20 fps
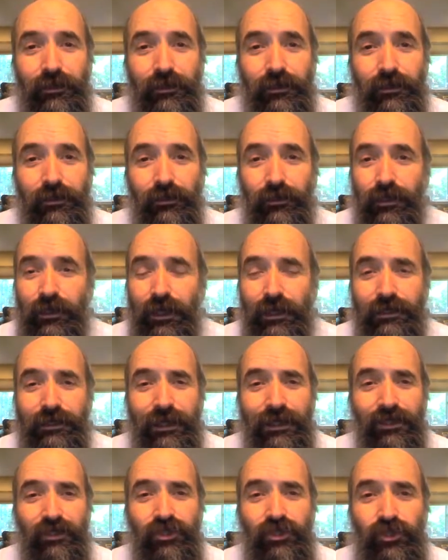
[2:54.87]
You can't
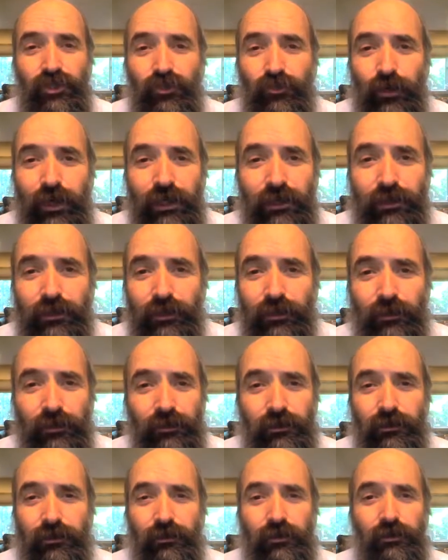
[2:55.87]
take a straight
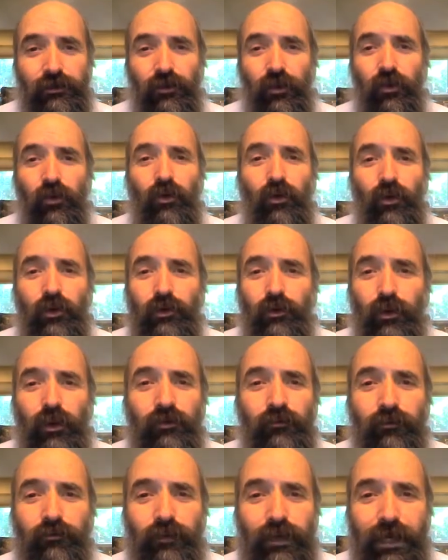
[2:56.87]
horn
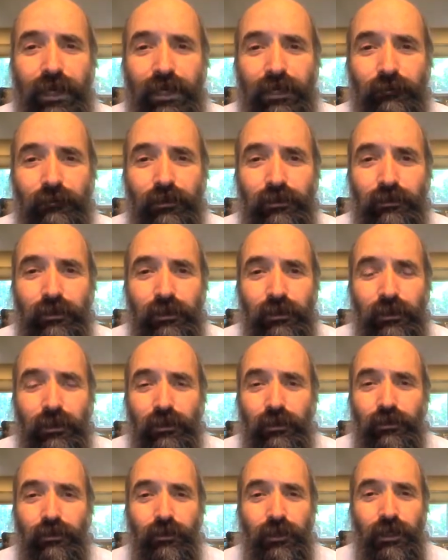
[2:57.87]
off of an animal.
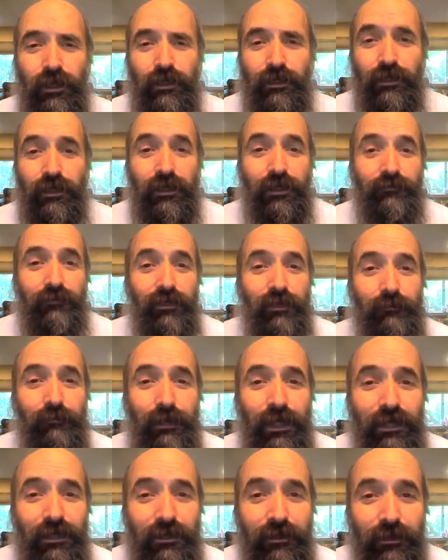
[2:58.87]
You can't take even a
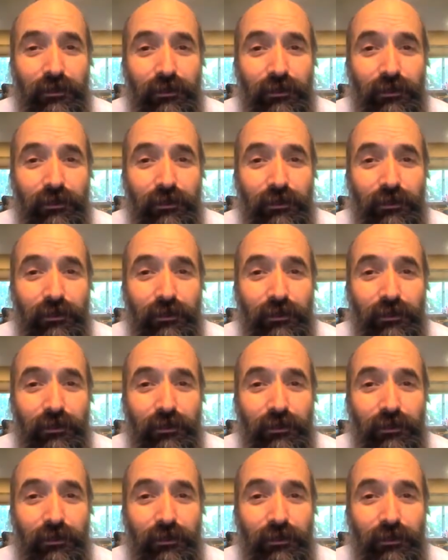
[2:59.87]
bent